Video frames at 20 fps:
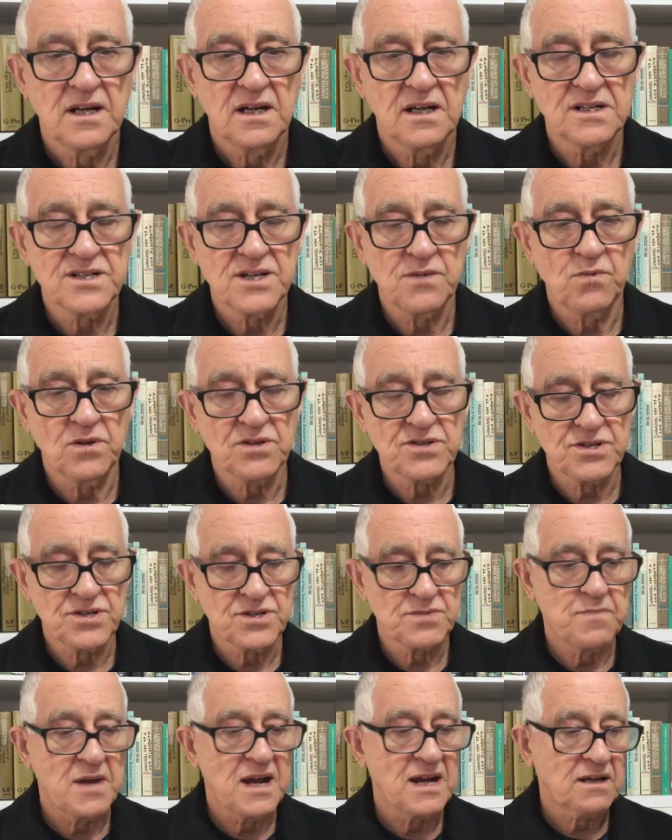I said, What's
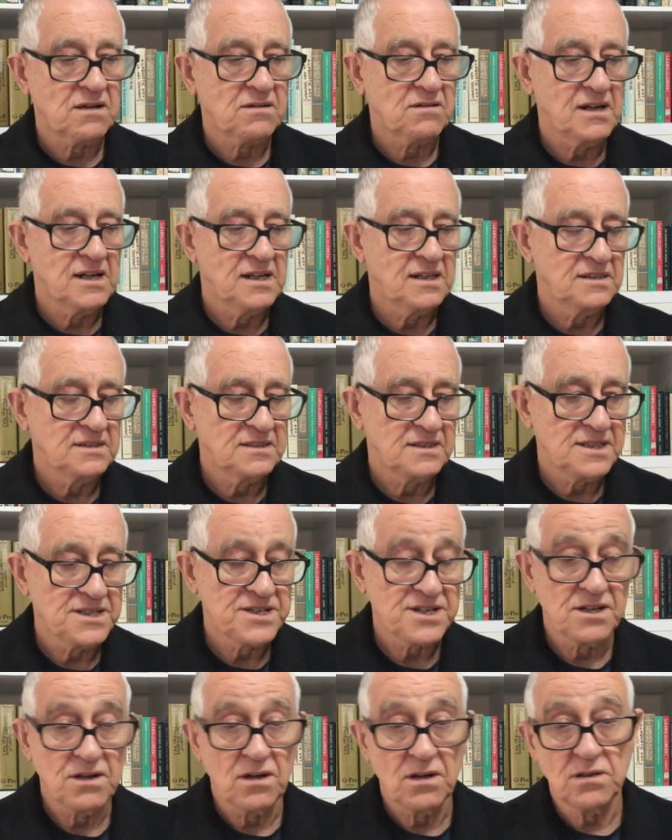his background? He
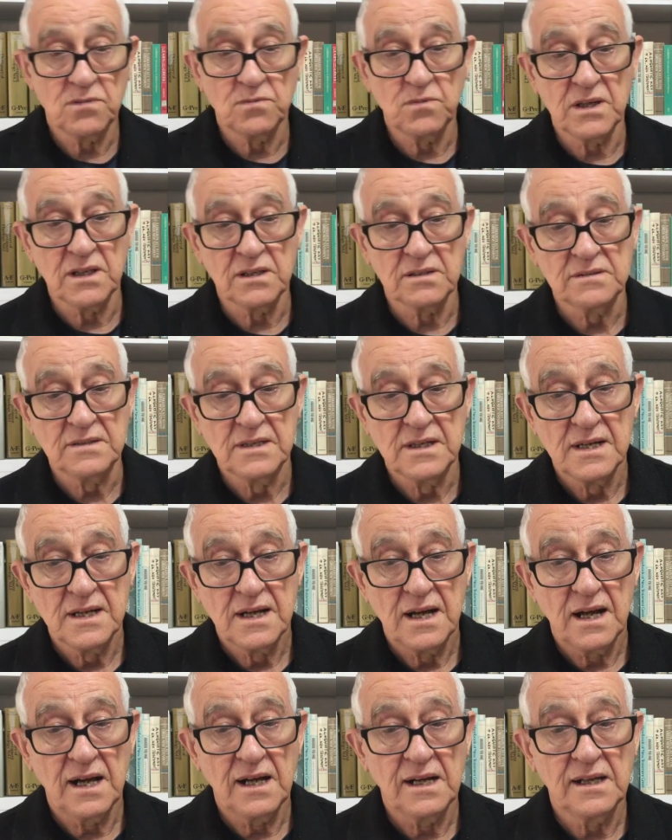said, Oh, well,
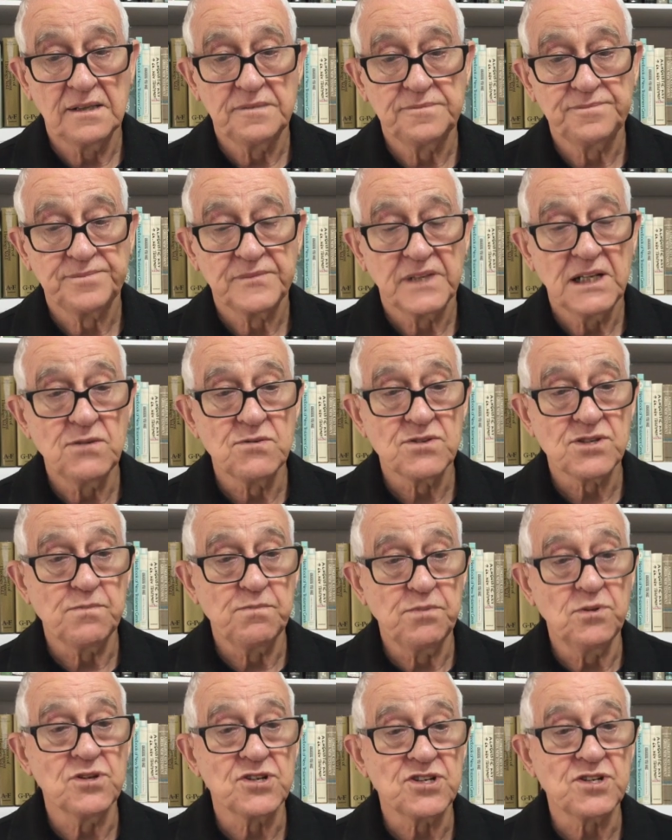um, he was a
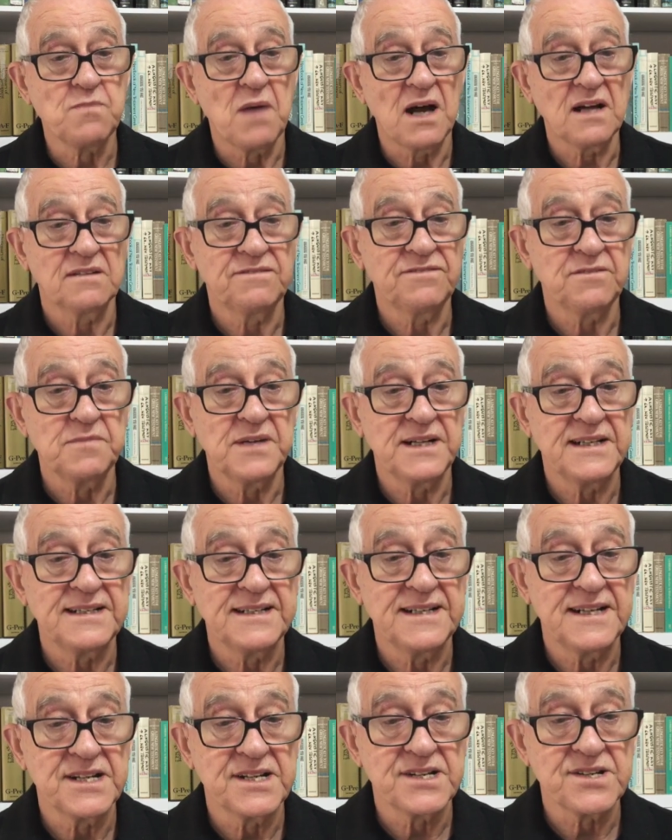Buddhist monk for many
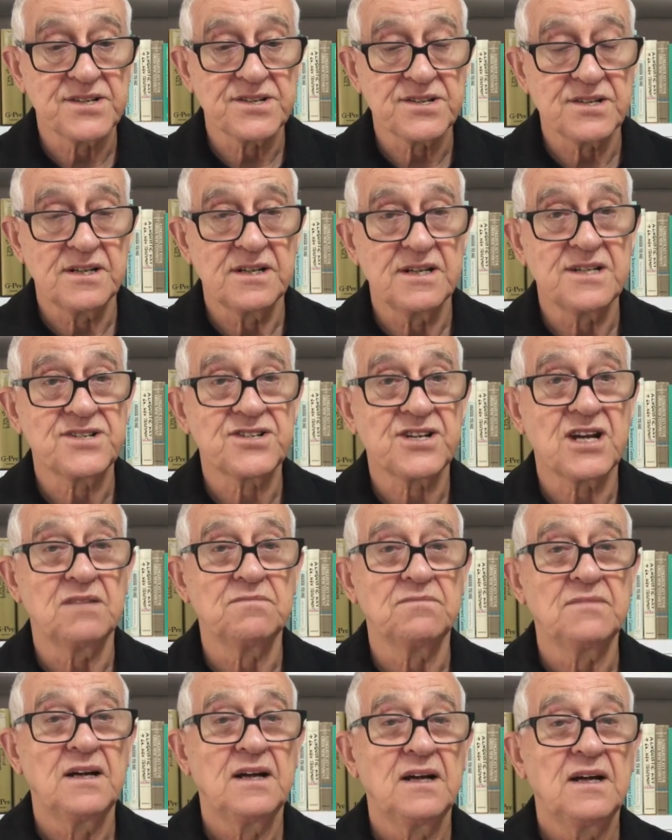years and he's
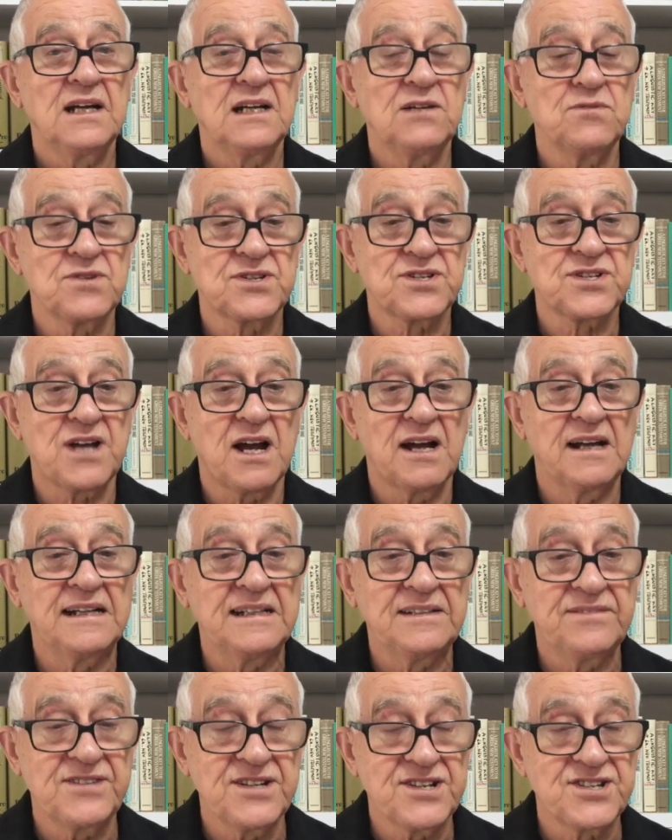come, he was
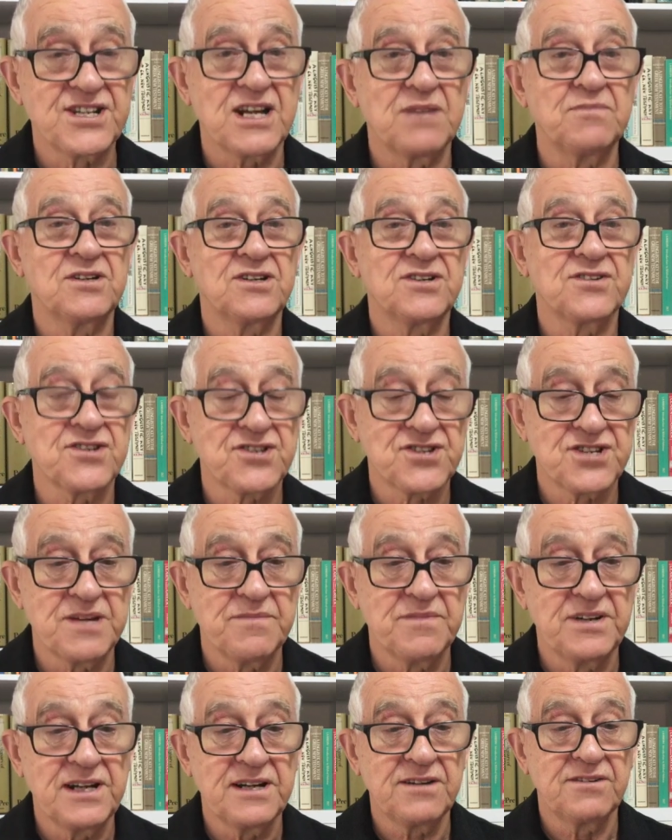saved, he's come into the
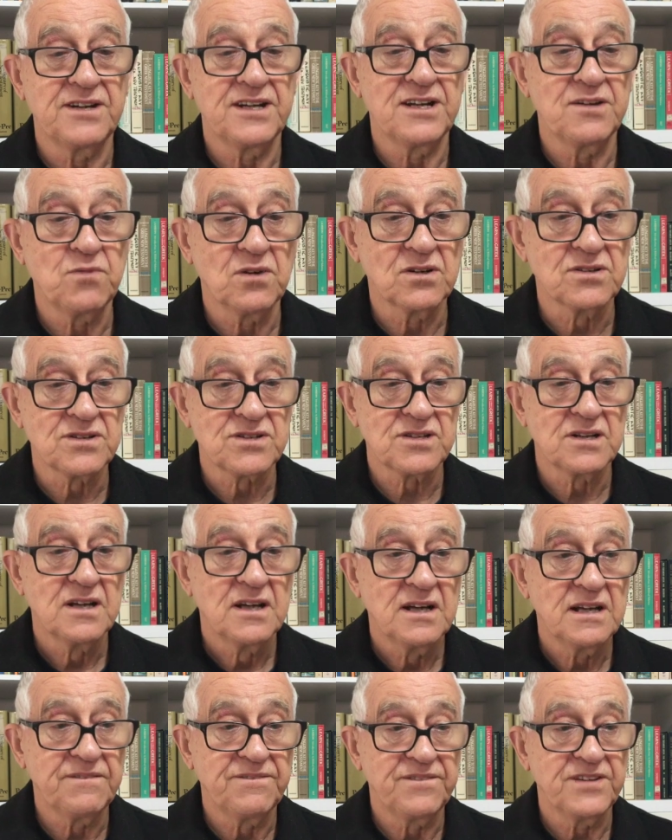seminary. He, wants,
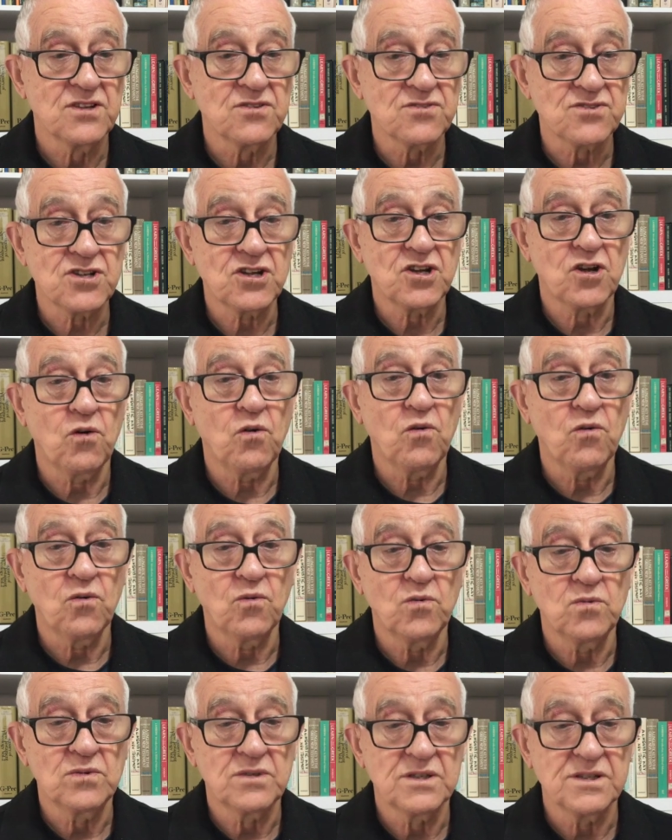he feels a
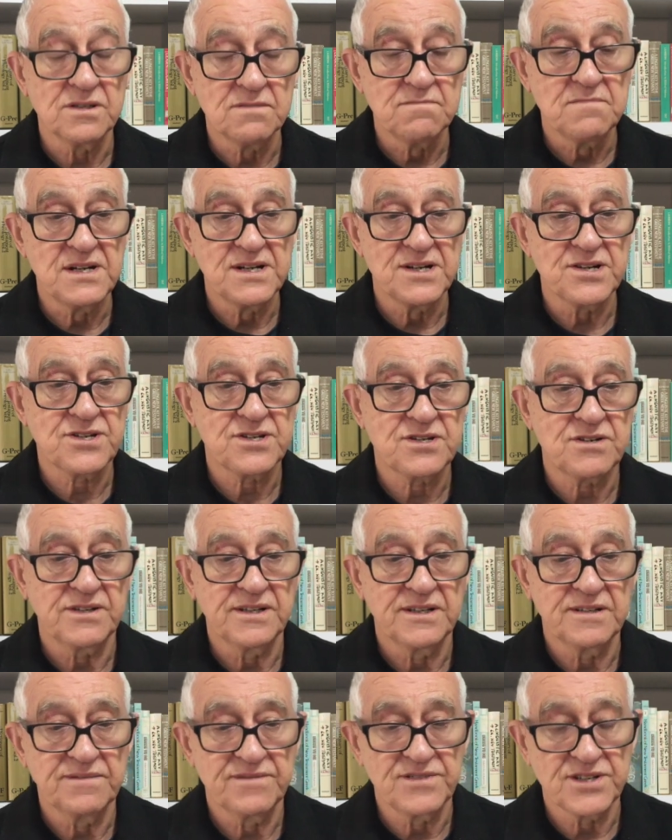call to the
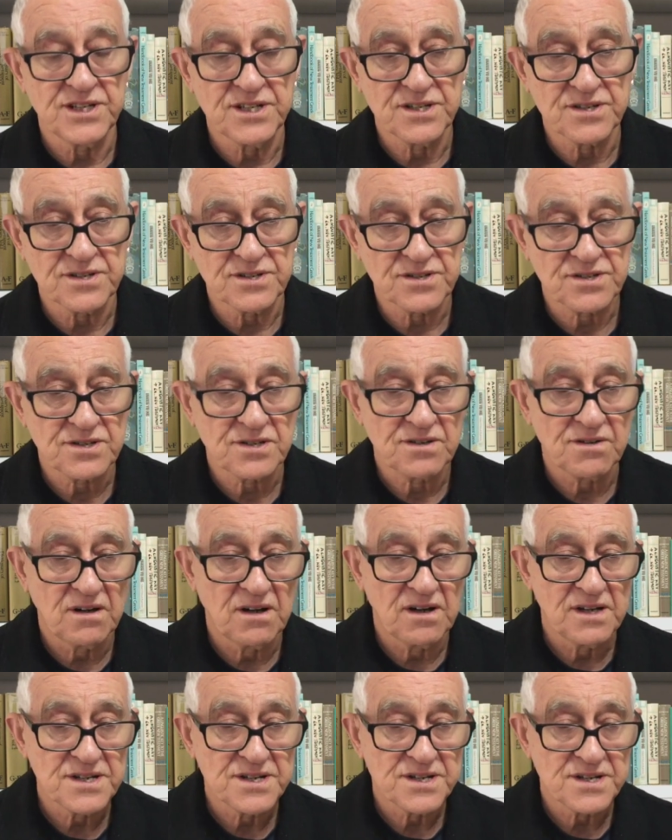ministry of Jesus
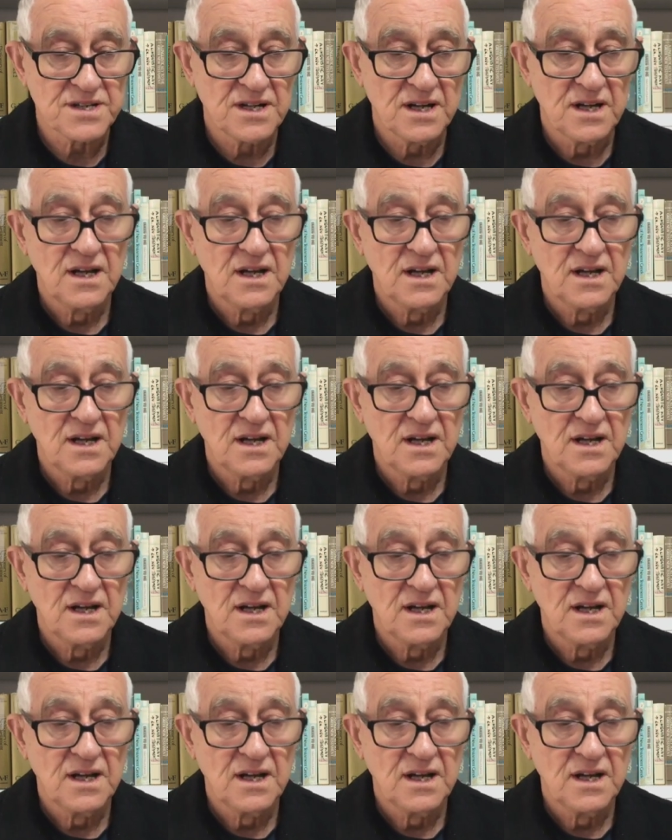Christ.